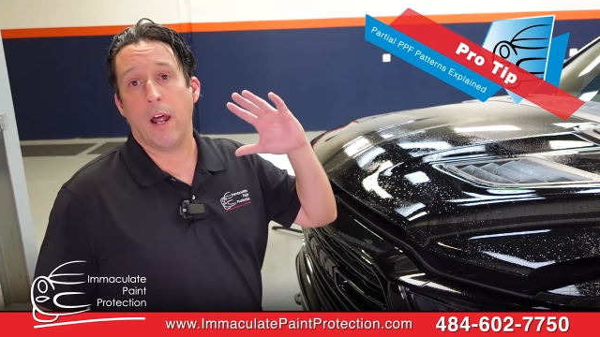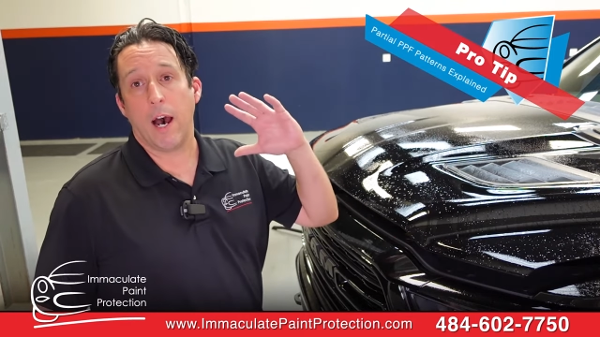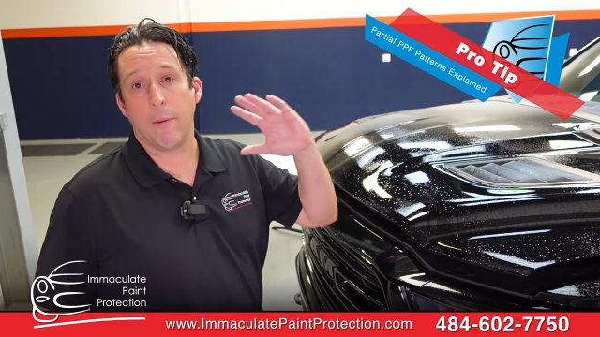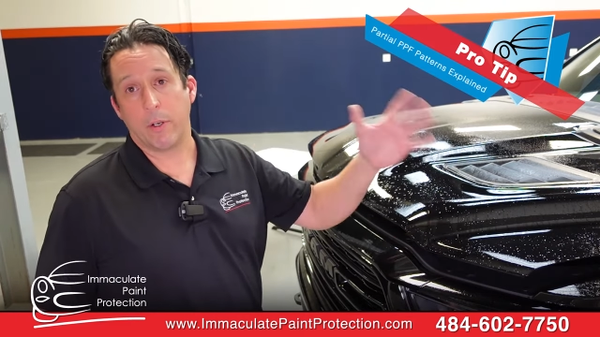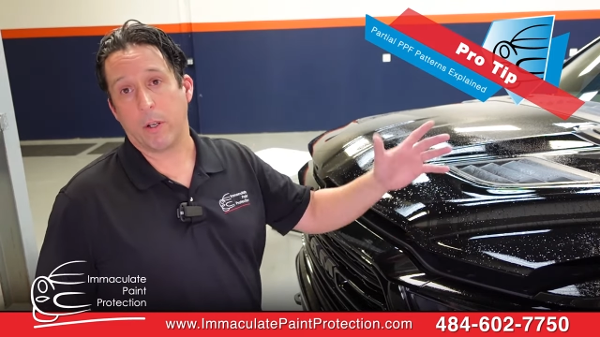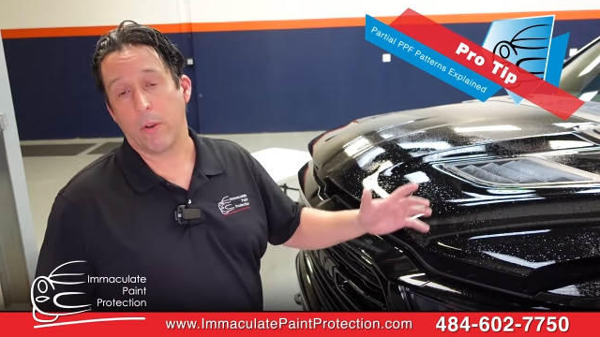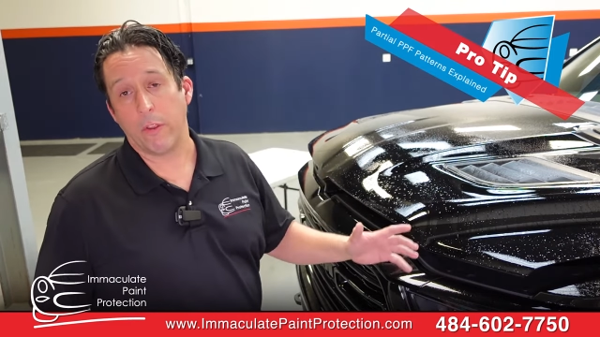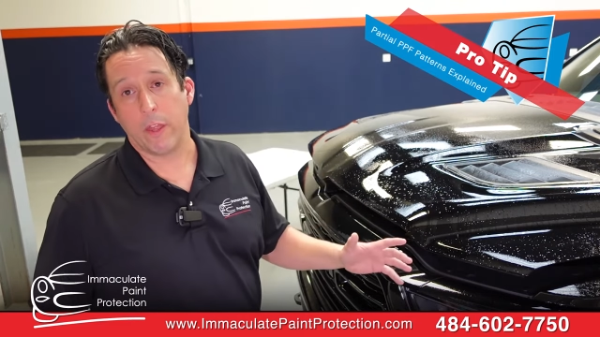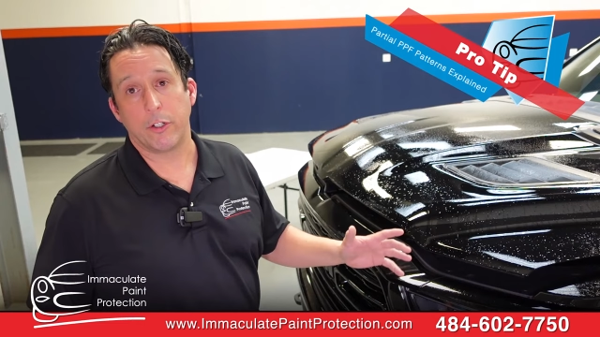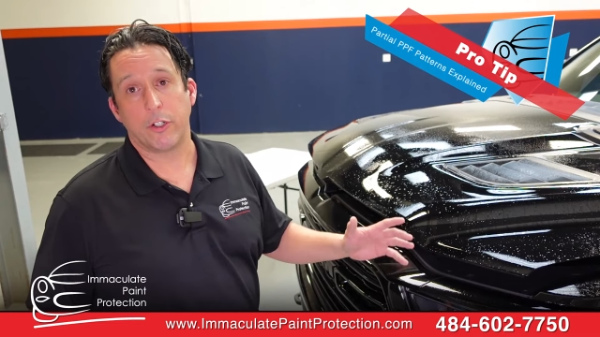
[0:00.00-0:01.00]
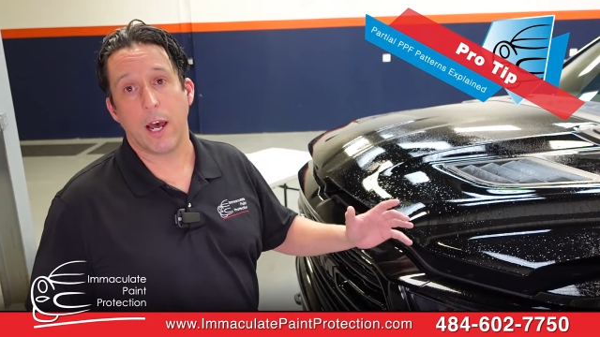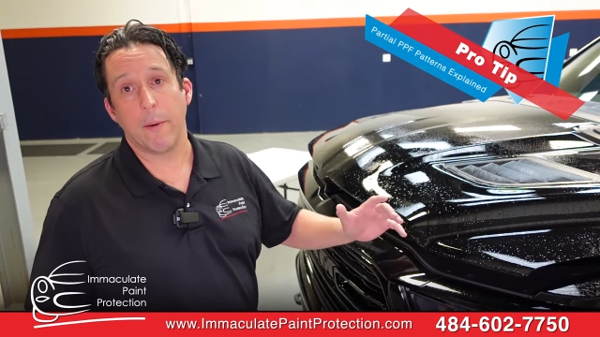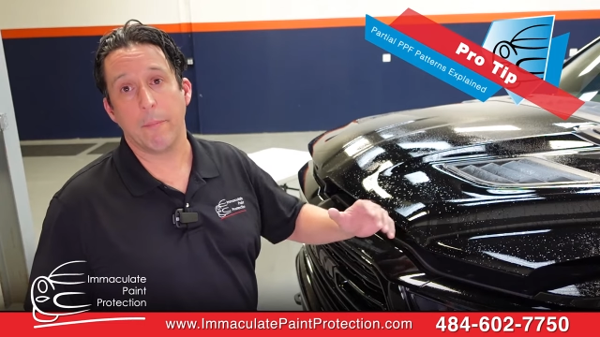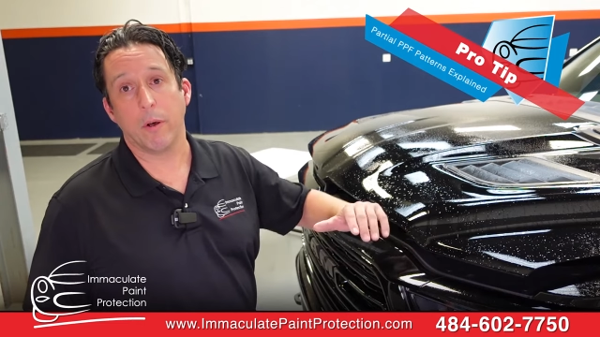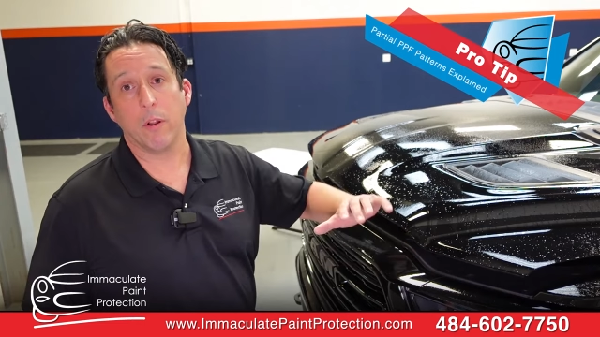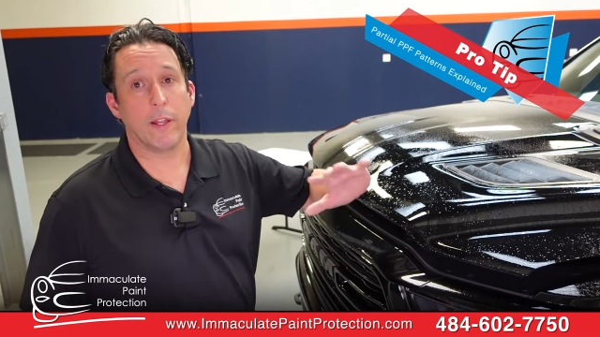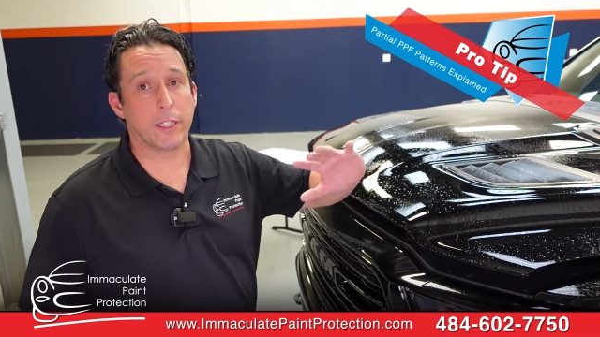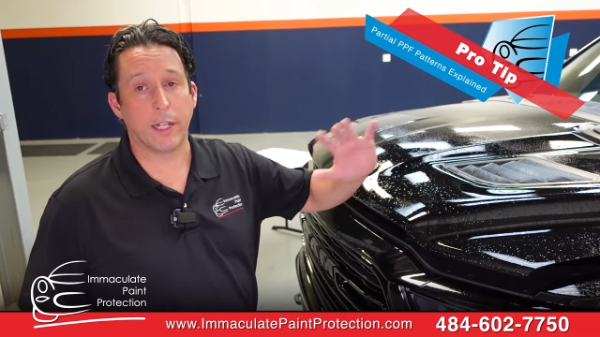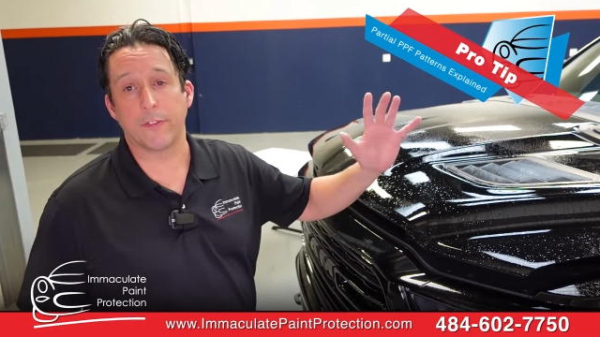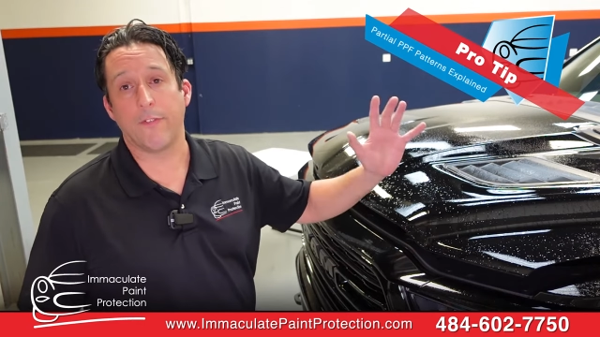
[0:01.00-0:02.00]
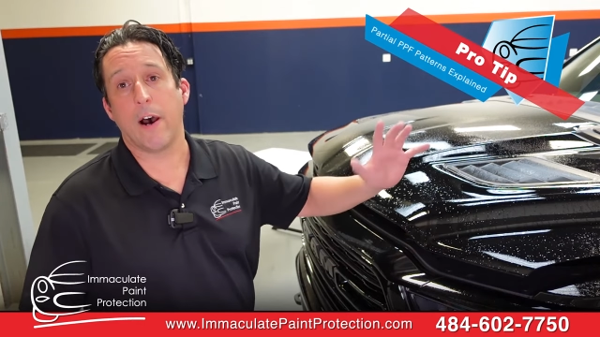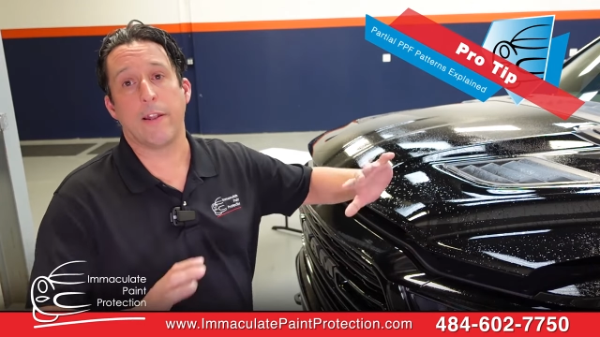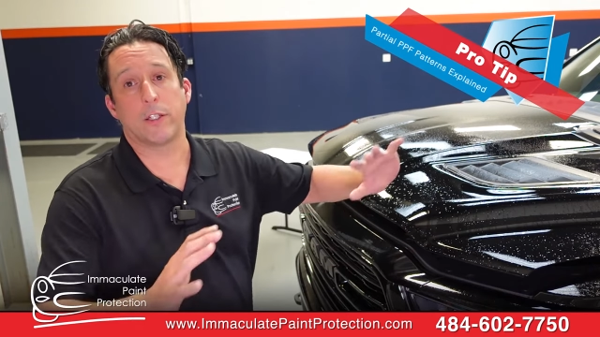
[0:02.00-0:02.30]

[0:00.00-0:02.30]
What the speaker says: I'm going to go to the other shop, Bill. That's fine.